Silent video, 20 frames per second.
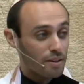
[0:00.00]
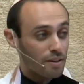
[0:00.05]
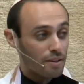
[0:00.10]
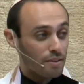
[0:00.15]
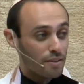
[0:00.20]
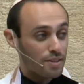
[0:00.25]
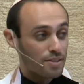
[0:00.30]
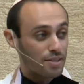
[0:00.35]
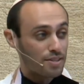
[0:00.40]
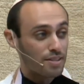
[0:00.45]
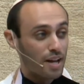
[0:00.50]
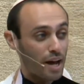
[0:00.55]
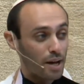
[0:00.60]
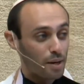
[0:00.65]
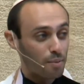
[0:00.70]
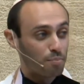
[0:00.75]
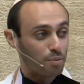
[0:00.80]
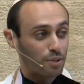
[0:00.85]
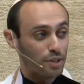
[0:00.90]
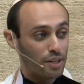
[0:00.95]
This is not a
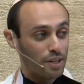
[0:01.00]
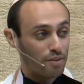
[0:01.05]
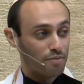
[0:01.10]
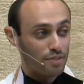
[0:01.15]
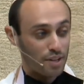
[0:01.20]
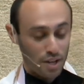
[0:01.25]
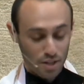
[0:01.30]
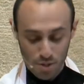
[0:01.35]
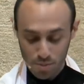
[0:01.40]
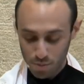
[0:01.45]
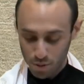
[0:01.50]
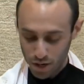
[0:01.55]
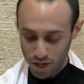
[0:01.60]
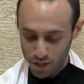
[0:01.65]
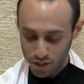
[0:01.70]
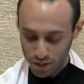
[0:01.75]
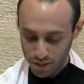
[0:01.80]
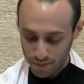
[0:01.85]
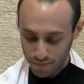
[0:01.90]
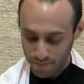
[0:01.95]
plea of
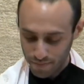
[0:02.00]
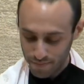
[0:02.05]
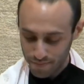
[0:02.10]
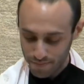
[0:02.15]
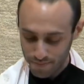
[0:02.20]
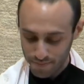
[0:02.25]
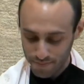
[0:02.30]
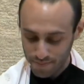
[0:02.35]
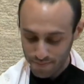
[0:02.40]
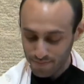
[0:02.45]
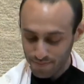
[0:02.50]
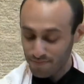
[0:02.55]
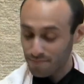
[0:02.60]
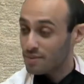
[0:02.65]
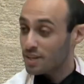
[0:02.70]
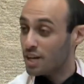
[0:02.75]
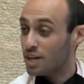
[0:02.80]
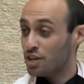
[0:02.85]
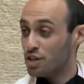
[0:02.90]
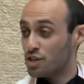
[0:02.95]
desperation.
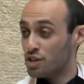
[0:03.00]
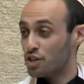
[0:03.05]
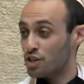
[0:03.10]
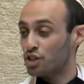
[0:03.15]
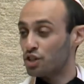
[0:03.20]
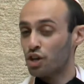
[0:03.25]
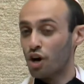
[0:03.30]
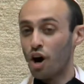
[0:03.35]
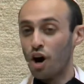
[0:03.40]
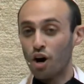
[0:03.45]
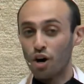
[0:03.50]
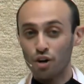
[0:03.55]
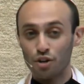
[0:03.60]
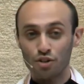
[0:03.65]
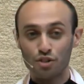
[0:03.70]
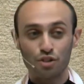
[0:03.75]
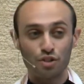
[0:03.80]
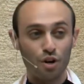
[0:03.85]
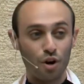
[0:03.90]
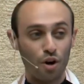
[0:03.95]
It is a
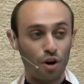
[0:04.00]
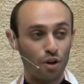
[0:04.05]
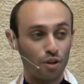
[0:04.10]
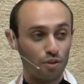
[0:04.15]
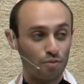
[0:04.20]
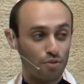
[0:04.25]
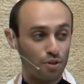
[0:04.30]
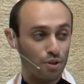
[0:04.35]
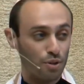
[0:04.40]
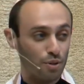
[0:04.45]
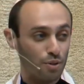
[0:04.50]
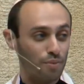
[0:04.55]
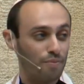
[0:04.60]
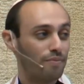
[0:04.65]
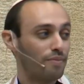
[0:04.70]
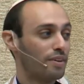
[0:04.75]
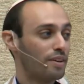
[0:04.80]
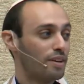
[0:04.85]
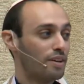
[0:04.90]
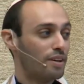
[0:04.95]
charge to all of you,
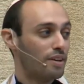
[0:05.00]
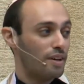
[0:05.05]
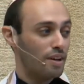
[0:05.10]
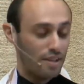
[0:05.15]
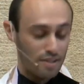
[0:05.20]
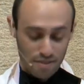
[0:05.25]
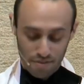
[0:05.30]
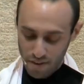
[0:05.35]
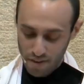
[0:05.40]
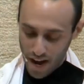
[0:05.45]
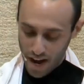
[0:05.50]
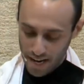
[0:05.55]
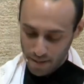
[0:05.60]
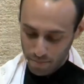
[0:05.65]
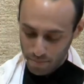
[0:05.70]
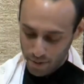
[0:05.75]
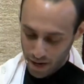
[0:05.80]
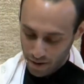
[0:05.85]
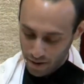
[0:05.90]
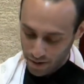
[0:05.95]
a divine
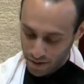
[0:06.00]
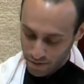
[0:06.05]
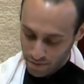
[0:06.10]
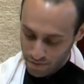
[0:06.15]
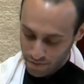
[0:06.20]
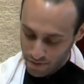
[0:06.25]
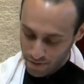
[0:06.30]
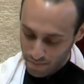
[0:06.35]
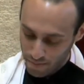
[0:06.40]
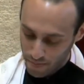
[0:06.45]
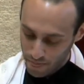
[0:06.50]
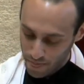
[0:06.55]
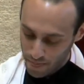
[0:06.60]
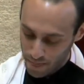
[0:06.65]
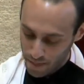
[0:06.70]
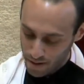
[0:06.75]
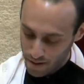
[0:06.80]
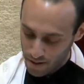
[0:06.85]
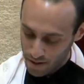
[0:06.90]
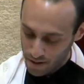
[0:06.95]
imperative.
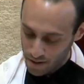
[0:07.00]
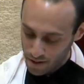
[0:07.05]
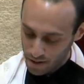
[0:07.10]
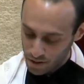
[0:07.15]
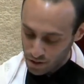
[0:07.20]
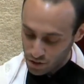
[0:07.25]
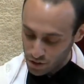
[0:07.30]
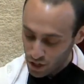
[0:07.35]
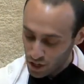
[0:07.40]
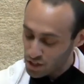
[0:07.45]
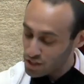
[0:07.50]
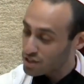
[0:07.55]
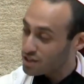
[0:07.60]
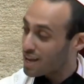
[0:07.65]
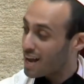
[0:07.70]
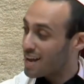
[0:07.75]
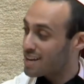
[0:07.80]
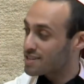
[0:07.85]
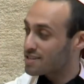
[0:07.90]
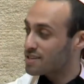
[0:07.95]
Just
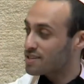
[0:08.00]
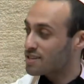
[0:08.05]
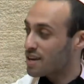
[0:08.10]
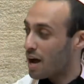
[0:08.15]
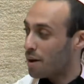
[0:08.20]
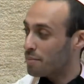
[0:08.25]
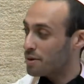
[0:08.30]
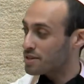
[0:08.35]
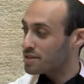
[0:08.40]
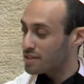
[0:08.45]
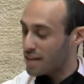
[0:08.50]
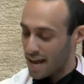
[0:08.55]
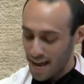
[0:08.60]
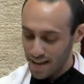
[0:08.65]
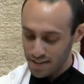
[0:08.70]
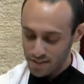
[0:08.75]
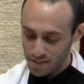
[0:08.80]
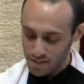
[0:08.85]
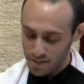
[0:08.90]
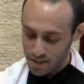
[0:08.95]
as the psalmist
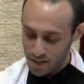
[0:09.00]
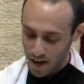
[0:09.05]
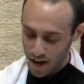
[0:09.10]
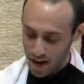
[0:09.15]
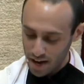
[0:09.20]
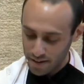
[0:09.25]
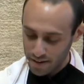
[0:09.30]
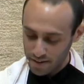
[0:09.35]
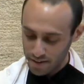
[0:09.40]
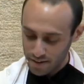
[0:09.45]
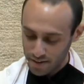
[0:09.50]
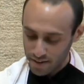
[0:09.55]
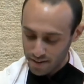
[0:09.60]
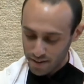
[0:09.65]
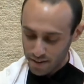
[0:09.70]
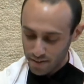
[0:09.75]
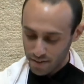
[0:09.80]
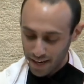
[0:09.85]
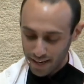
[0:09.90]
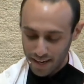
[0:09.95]
asks God
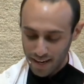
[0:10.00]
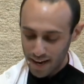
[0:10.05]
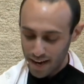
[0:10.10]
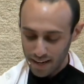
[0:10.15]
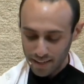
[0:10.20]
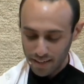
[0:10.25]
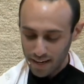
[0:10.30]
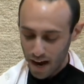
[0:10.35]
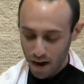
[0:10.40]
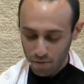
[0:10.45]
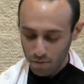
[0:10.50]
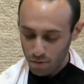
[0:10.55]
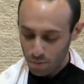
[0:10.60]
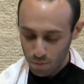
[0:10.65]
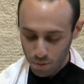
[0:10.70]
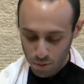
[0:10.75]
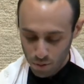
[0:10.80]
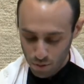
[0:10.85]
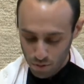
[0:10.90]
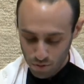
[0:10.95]
that God not
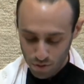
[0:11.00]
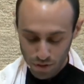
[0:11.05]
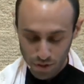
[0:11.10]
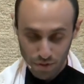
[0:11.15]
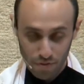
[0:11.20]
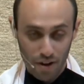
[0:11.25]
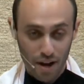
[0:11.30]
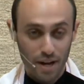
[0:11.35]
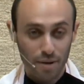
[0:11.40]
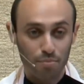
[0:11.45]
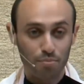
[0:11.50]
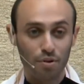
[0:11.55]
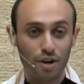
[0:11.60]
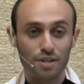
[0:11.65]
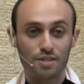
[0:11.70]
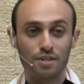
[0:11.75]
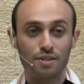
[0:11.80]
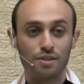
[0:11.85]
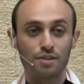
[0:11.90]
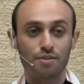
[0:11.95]
remove the divine
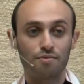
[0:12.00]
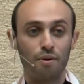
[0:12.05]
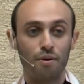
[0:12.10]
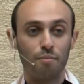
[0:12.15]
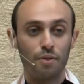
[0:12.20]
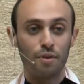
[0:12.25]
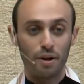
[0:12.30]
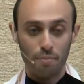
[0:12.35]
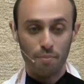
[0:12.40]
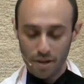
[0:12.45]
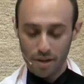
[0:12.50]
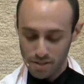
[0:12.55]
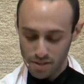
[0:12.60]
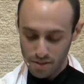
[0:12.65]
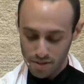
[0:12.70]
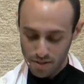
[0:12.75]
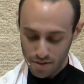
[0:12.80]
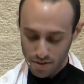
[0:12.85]
presence from their midst,